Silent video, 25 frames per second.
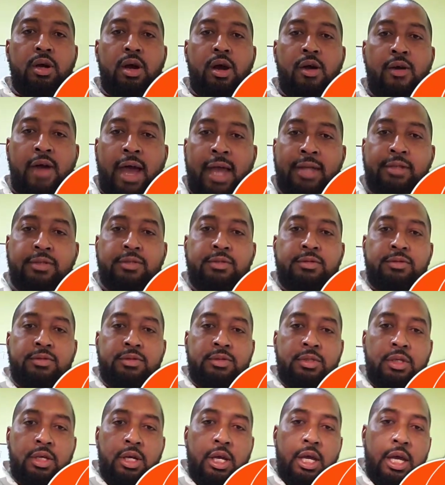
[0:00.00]
All right.
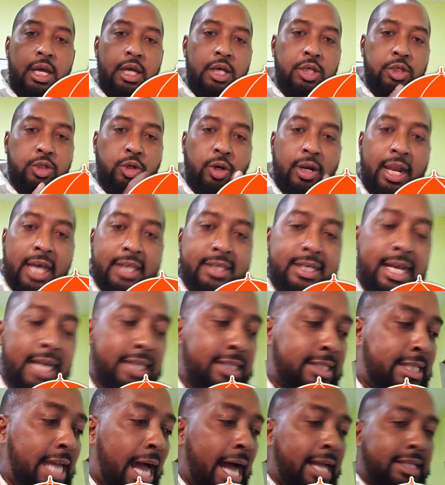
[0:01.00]
So let's
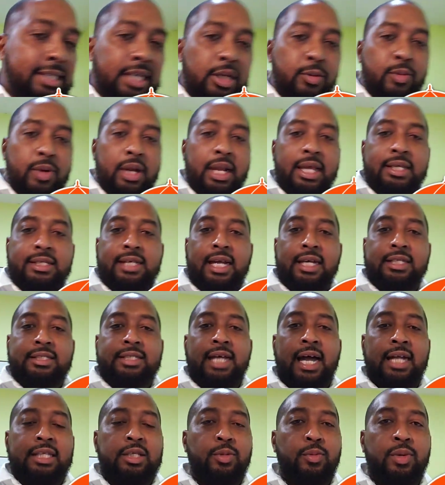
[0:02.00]
get started. Let's get
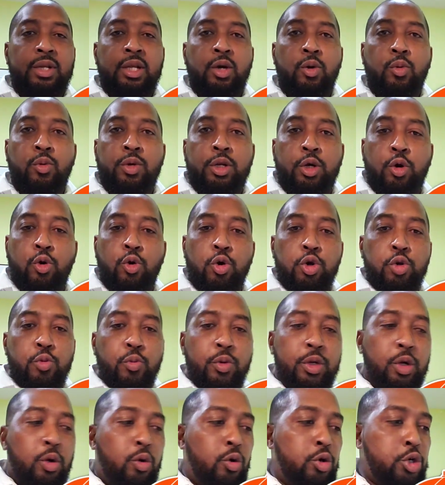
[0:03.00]
started with
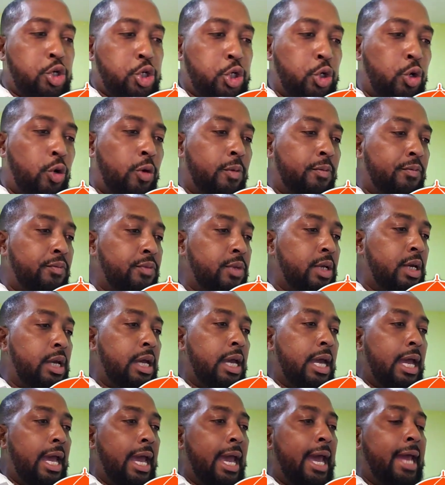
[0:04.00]
the whole show.
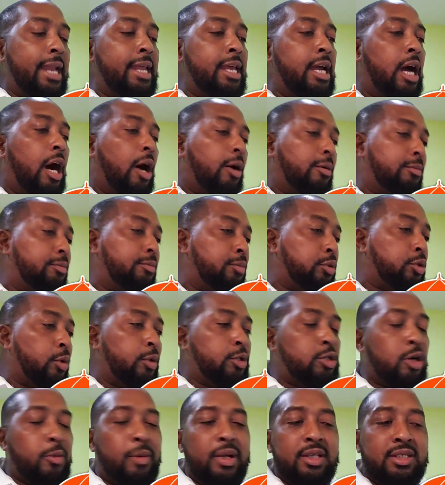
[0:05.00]
Anyhow,
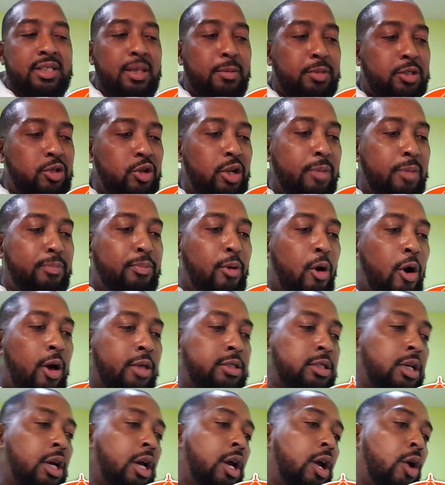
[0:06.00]
so we talk about the Simpson
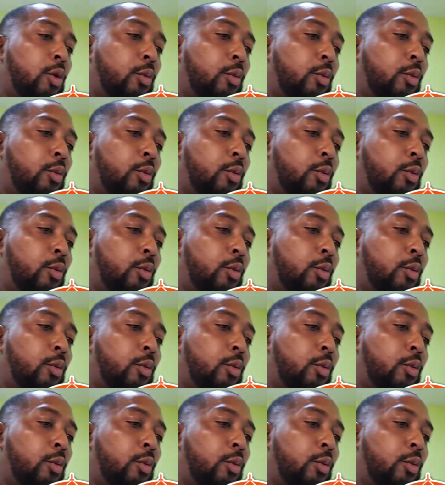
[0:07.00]
report.